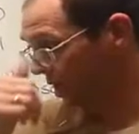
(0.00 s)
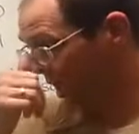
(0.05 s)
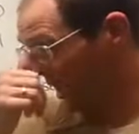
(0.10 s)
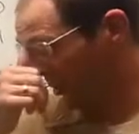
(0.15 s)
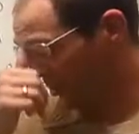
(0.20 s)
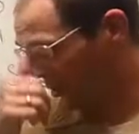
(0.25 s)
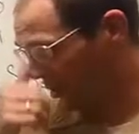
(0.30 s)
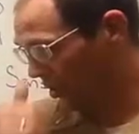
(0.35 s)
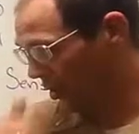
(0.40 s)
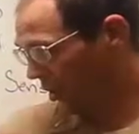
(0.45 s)

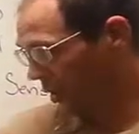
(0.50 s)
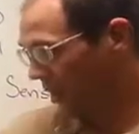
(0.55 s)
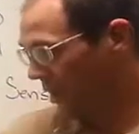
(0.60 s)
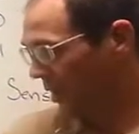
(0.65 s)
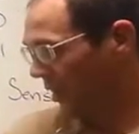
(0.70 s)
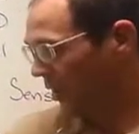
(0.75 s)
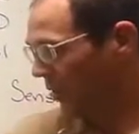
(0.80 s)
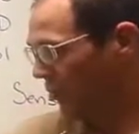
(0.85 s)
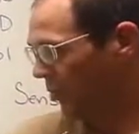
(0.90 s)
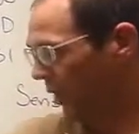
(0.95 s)
cable
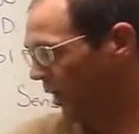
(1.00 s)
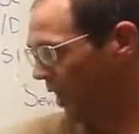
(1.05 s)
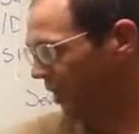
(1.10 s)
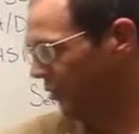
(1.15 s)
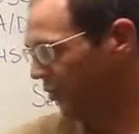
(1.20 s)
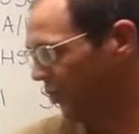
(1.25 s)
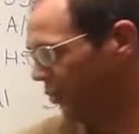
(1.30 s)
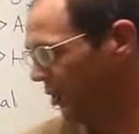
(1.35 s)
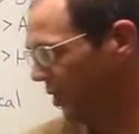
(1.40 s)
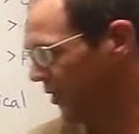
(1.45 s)

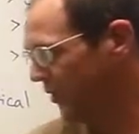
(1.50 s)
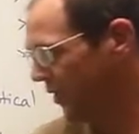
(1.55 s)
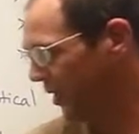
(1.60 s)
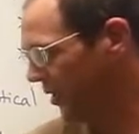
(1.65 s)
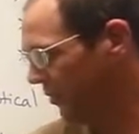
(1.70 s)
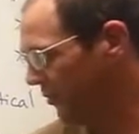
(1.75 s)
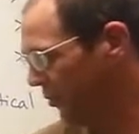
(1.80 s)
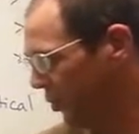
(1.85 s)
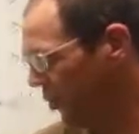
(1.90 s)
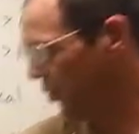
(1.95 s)
ran to a
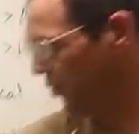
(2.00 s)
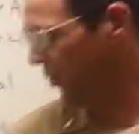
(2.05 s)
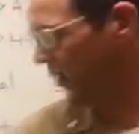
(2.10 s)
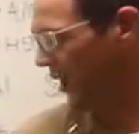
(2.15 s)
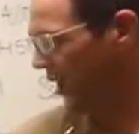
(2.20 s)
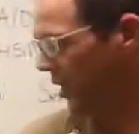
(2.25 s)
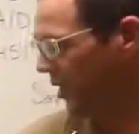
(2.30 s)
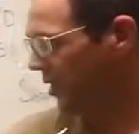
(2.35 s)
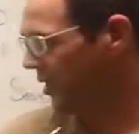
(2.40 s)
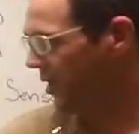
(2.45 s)
10-volt
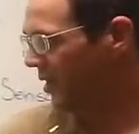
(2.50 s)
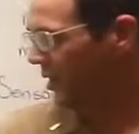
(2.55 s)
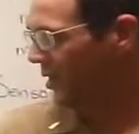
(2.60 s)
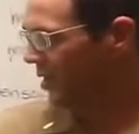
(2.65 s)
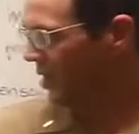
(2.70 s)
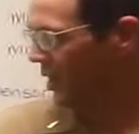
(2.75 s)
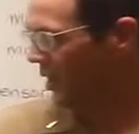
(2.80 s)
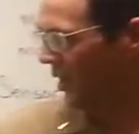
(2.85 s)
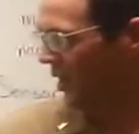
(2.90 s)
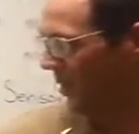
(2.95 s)
and
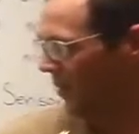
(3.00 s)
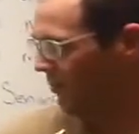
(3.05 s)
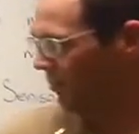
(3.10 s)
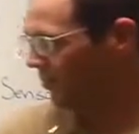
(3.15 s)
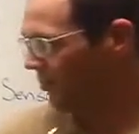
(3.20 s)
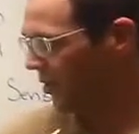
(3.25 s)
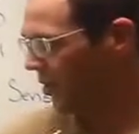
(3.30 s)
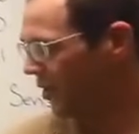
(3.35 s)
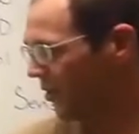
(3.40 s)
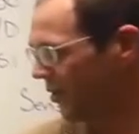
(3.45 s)

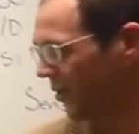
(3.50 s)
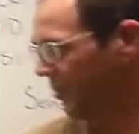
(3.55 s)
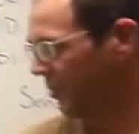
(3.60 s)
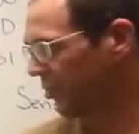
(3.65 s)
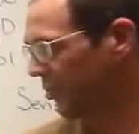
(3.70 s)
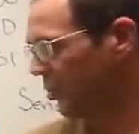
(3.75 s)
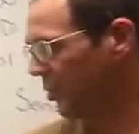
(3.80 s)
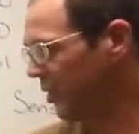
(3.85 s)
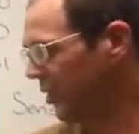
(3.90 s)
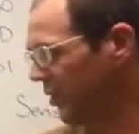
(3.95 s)

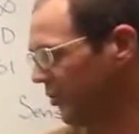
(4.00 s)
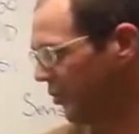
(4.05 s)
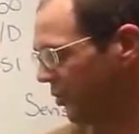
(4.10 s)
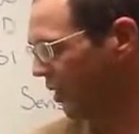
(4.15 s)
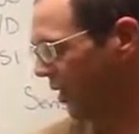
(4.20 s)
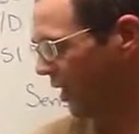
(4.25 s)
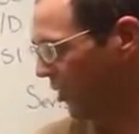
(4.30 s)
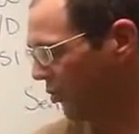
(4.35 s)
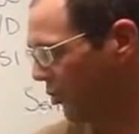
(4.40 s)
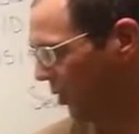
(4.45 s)
subsequently
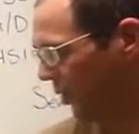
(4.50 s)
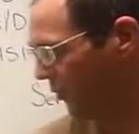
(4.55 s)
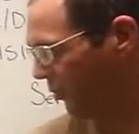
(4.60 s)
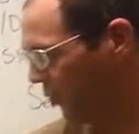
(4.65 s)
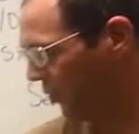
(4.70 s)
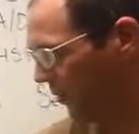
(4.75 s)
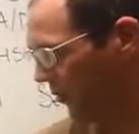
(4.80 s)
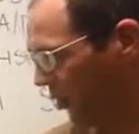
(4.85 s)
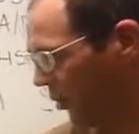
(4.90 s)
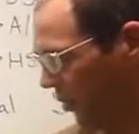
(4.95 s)
to a
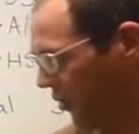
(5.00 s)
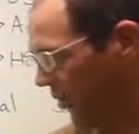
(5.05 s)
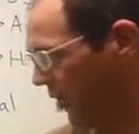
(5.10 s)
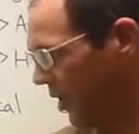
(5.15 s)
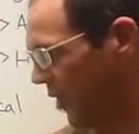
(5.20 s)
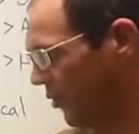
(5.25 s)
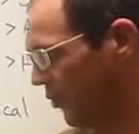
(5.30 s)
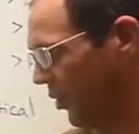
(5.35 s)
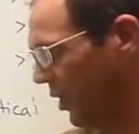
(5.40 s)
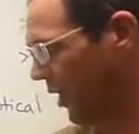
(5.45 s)
24-volt
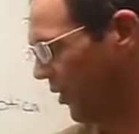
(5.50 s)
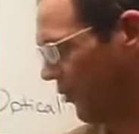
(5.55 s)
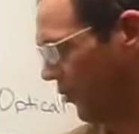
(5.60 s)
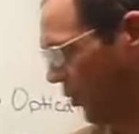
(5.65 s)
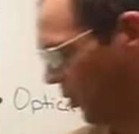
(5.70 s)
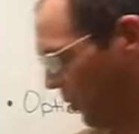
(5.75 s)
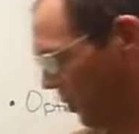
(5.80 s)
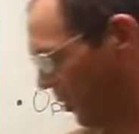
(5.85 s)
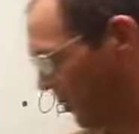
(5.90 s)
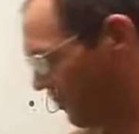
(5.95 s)

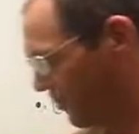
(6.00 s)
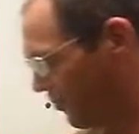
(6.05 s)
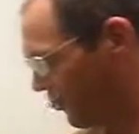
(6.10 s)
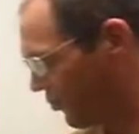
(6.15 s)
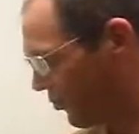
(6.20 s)
transformer.